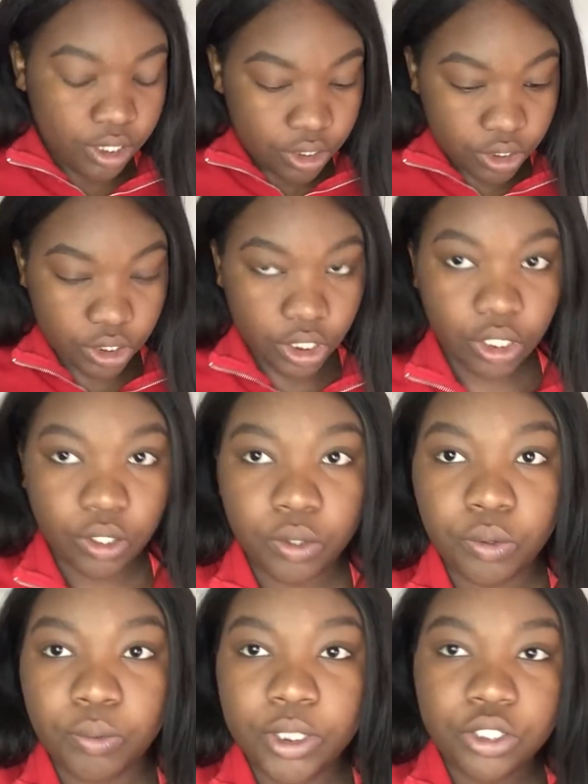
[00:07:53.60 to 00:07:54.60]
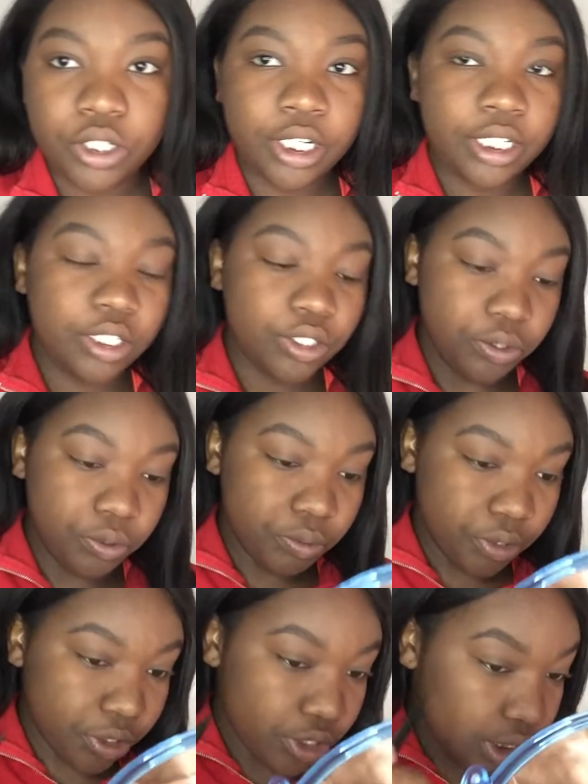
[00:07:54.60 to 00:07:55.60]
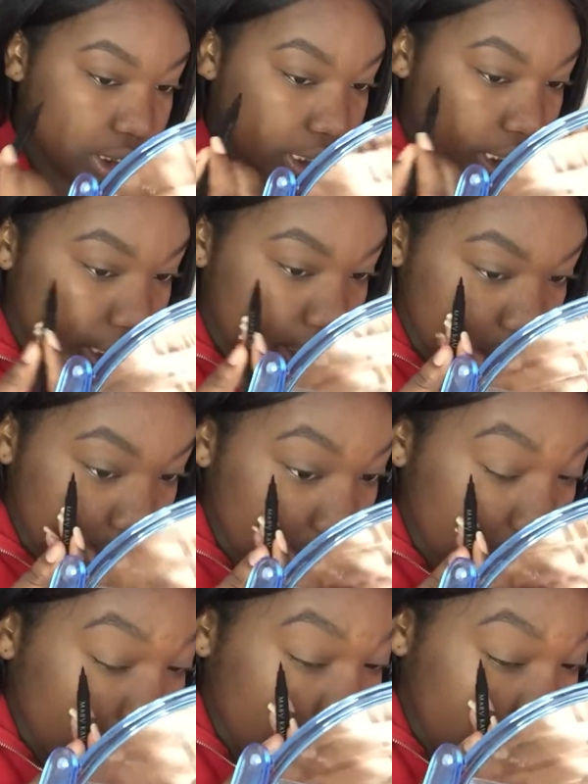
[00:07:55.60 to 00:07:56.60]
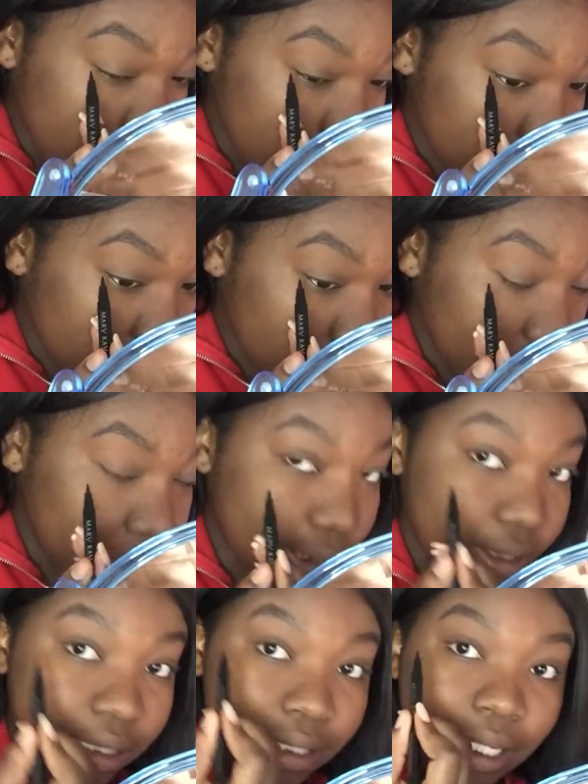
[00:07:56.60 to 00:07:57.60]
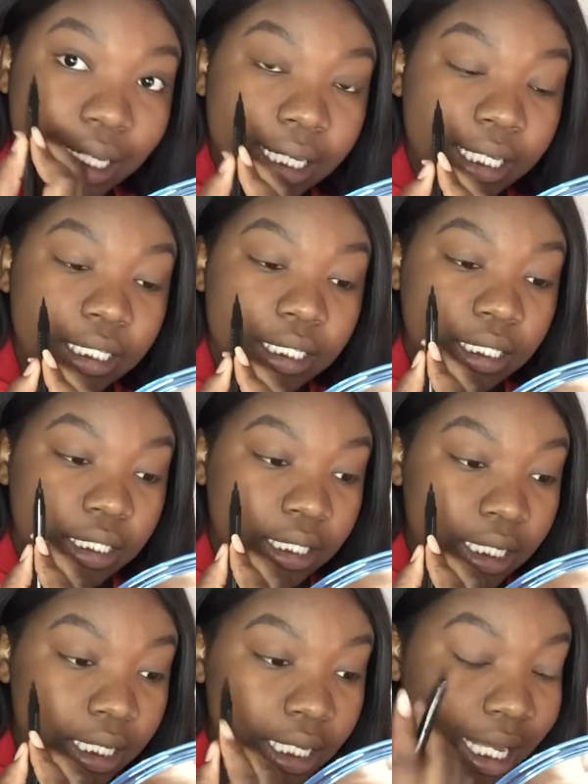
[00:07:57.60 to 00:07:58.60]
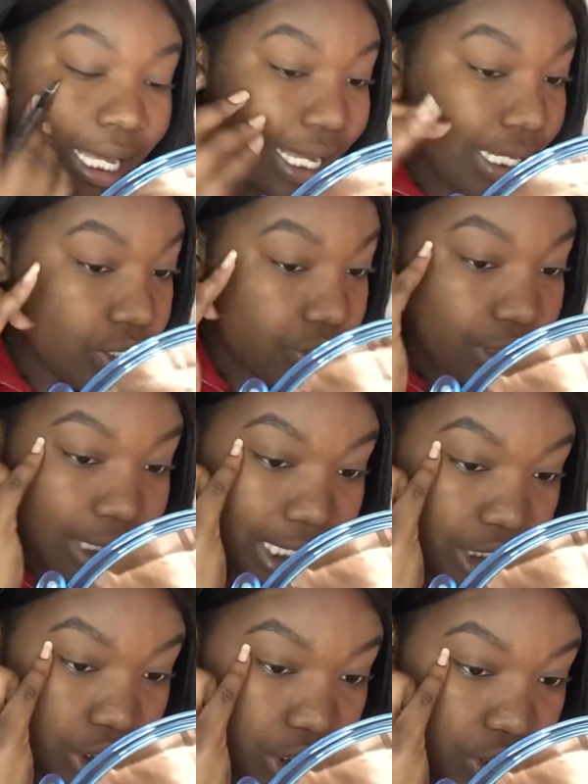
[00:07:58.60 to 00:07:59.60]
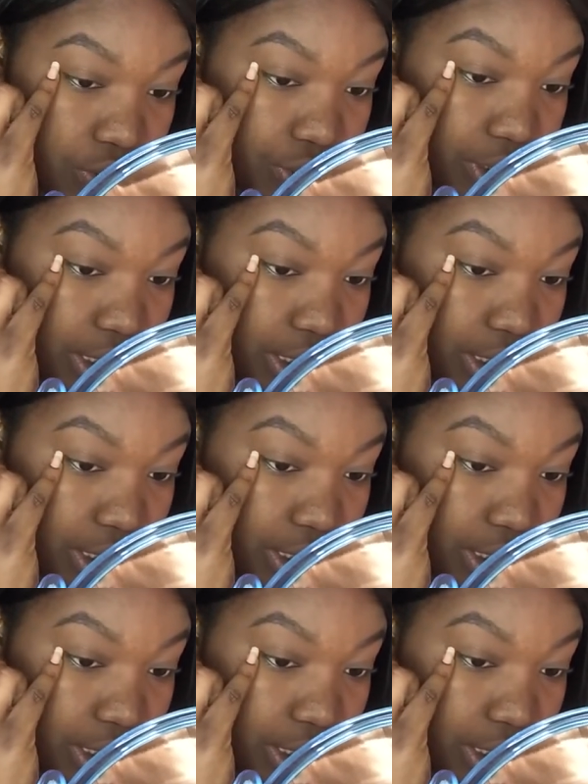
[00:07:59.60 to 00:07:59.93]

So what you're gonna do, you're just gonna do a little line as your lashes. So you're